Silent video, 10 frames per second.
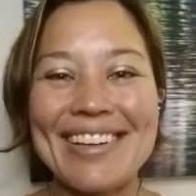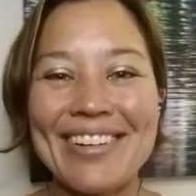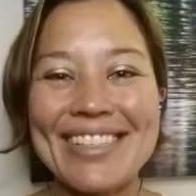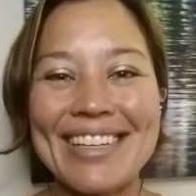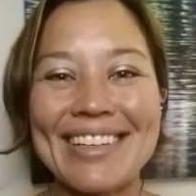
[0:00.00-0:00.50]
So
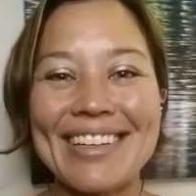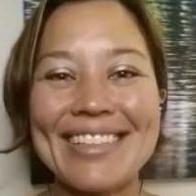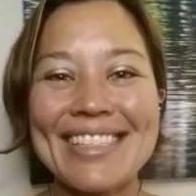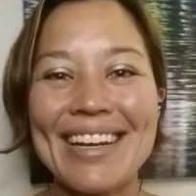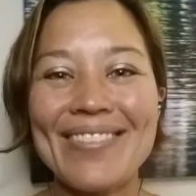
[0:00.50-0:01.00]
I was like, oh,
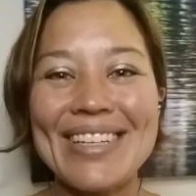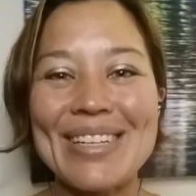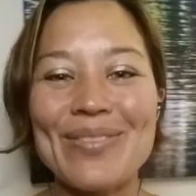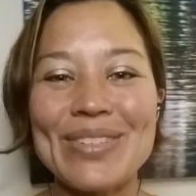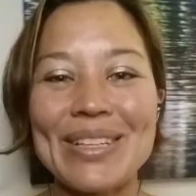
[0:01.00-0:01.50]
it's gonna be
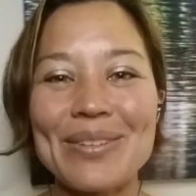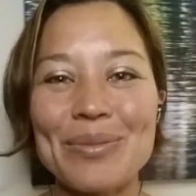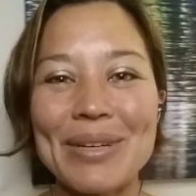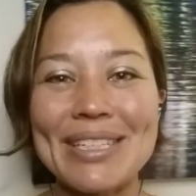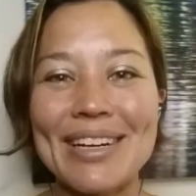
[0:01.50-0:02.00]
tough dealing
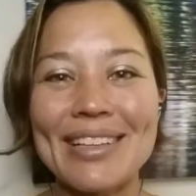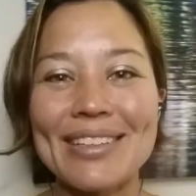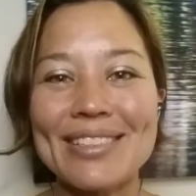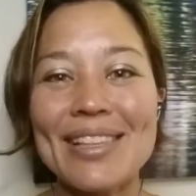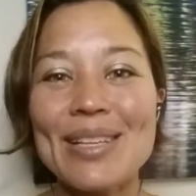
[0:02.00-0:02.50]
with my
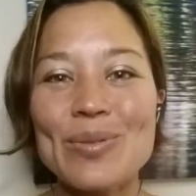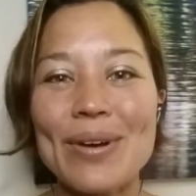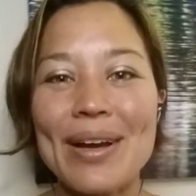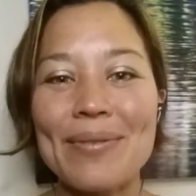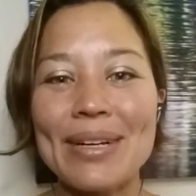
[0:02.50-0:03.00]
toddler. So that's
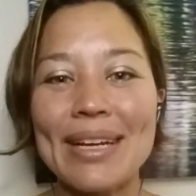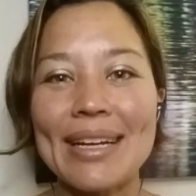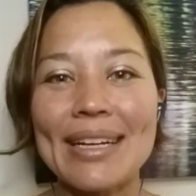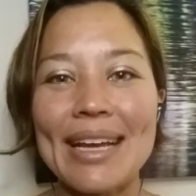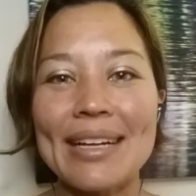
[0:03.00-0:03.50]
why I went
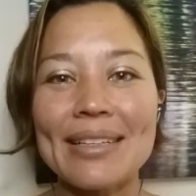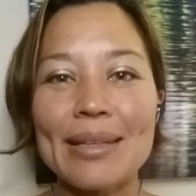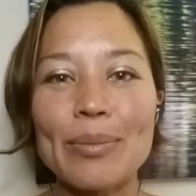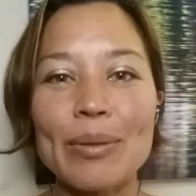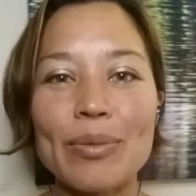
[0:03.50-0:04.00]
ahead and ate a
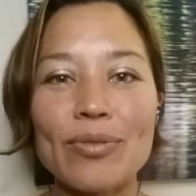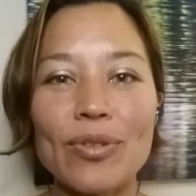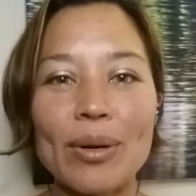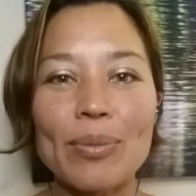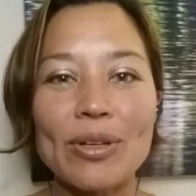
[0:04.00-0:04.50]
little bit
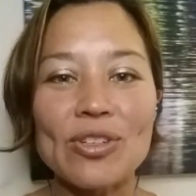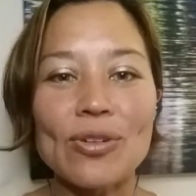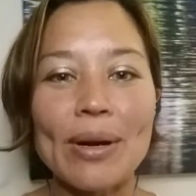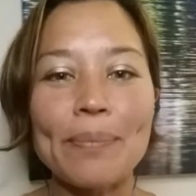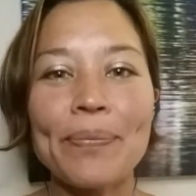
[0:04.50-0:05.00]
before I picked
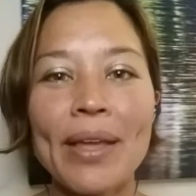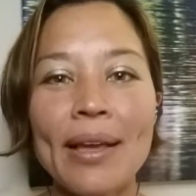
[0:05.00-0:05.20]
her up.